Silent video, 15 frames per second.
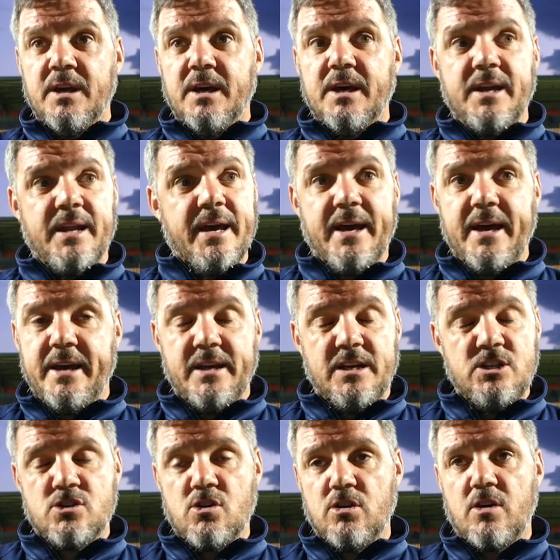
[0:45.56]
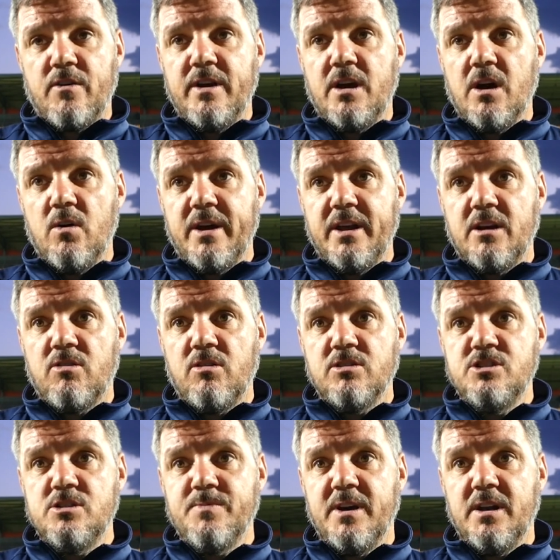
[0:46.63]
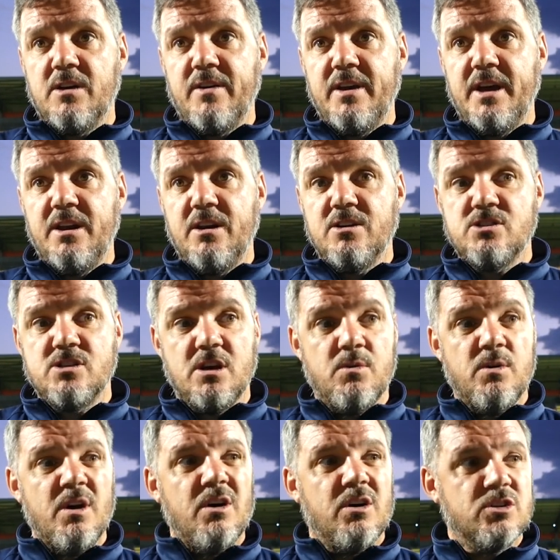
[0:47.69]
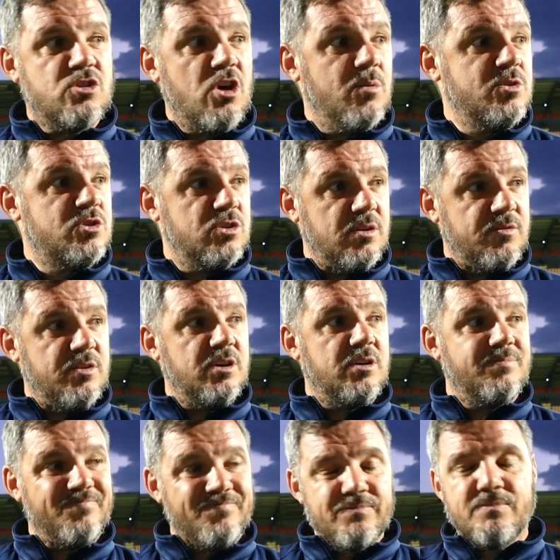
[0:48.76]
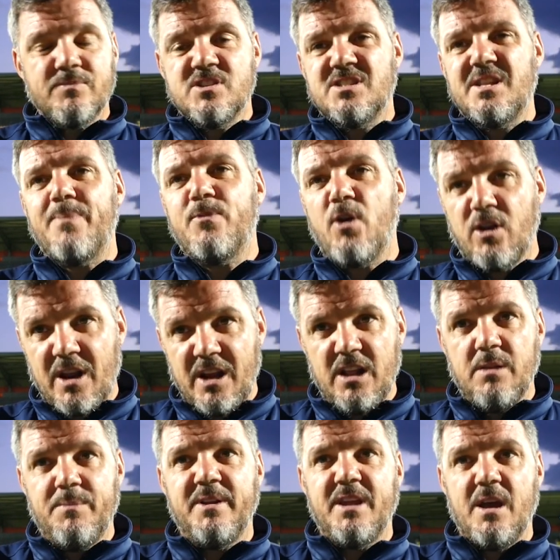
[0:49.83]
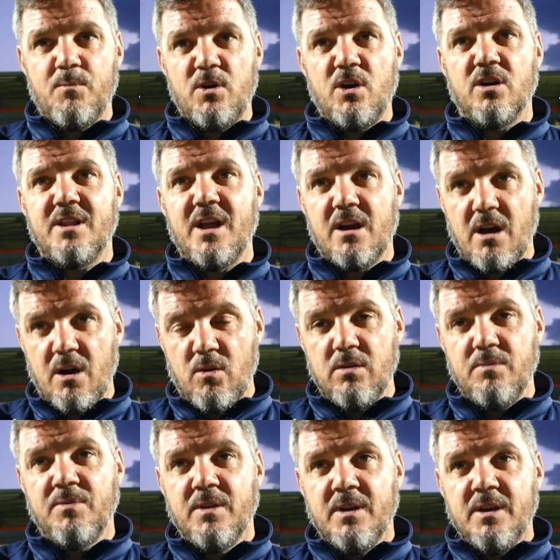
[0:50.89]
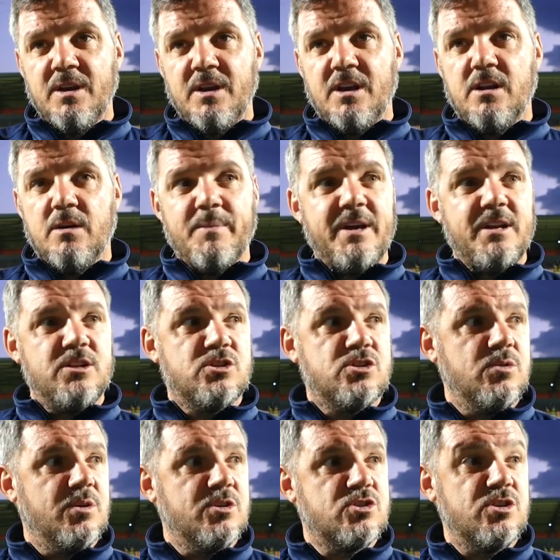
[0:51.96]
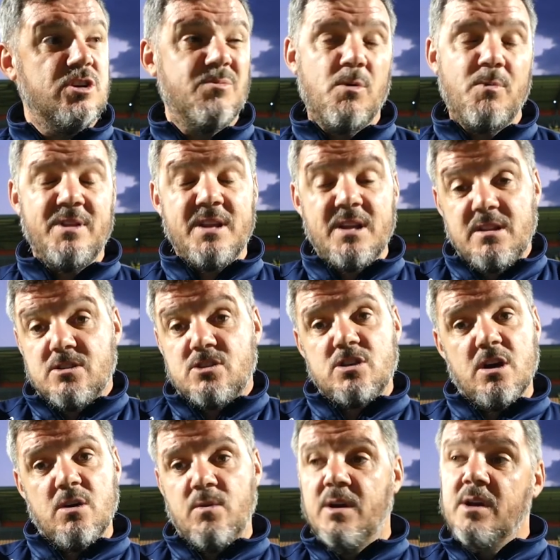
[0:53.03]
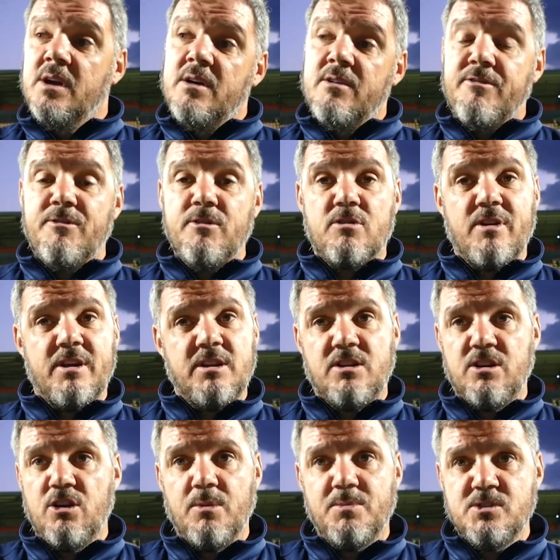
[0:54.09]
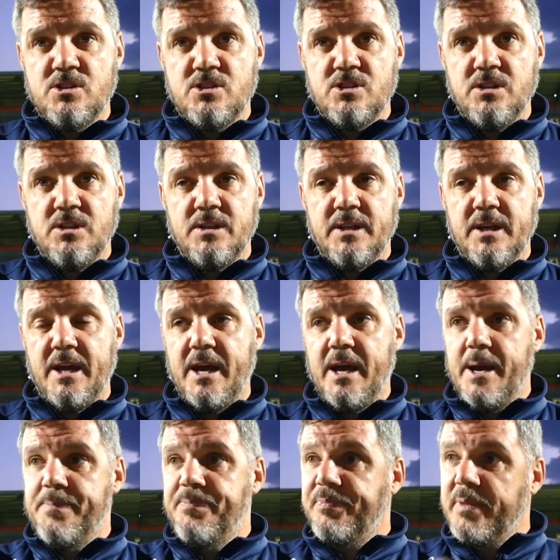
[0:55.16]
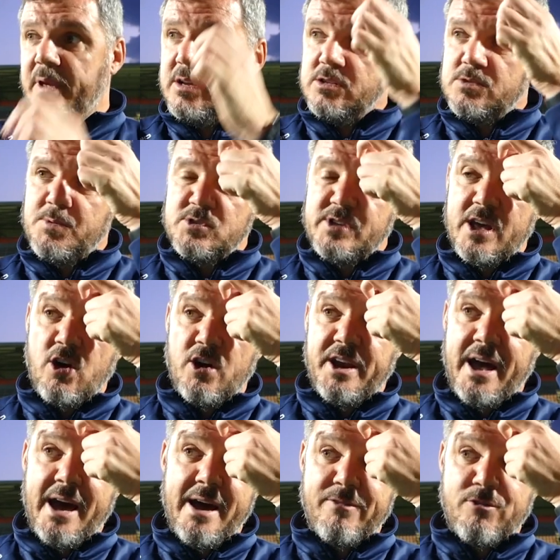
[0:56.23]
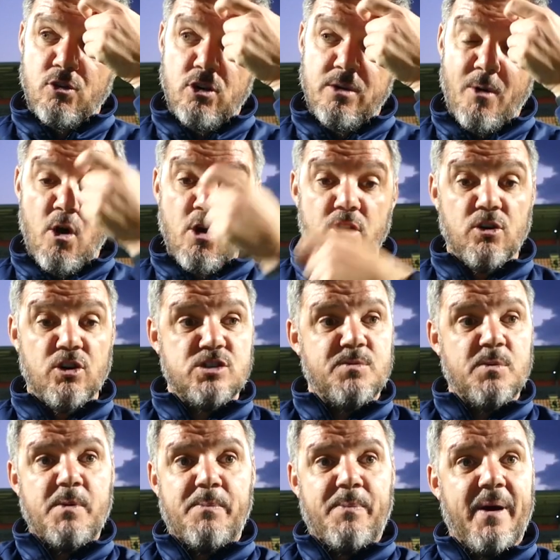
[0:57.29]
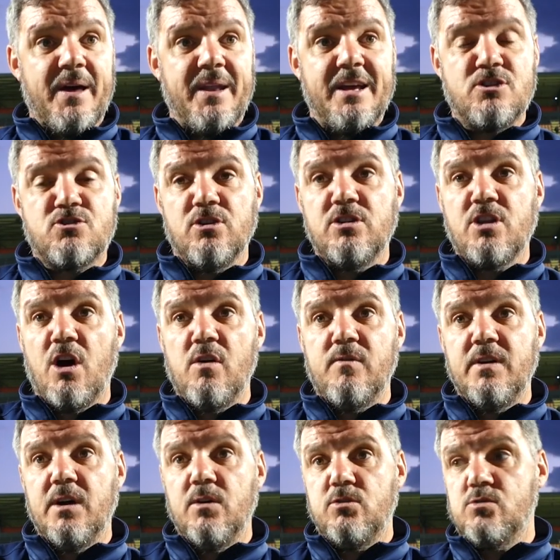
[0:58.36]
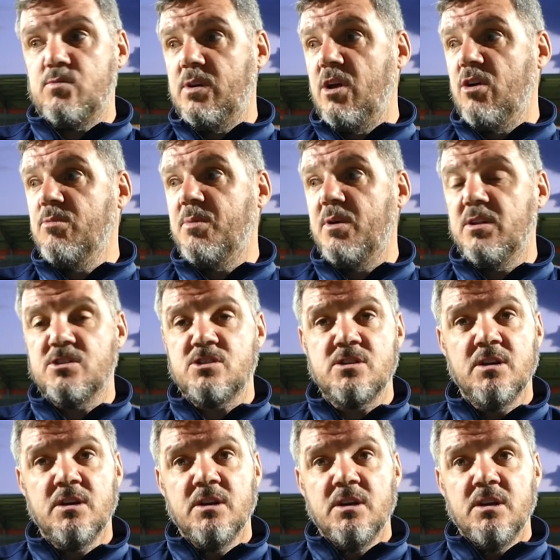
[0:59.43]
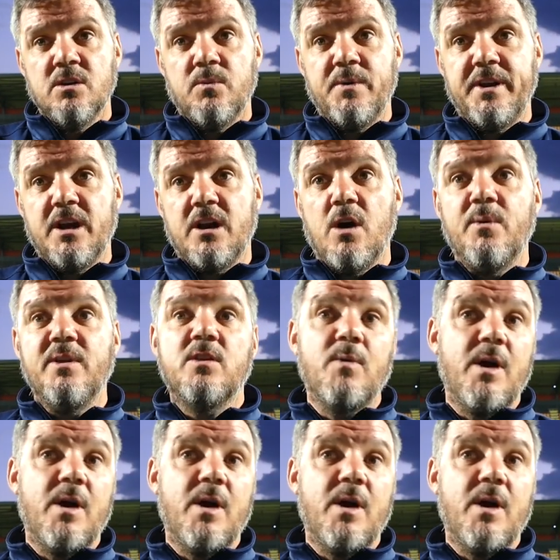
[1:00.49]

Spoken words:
And he's got a great goal getting across his man, a great header. So I thought we should have stepped on a little bit then we got that goal and made it 2 or 3, but we didn't, so full credit to the opposition. I suppose they got in a half-time, organised them a bit better, and they tried to overload us with long balls, where they go into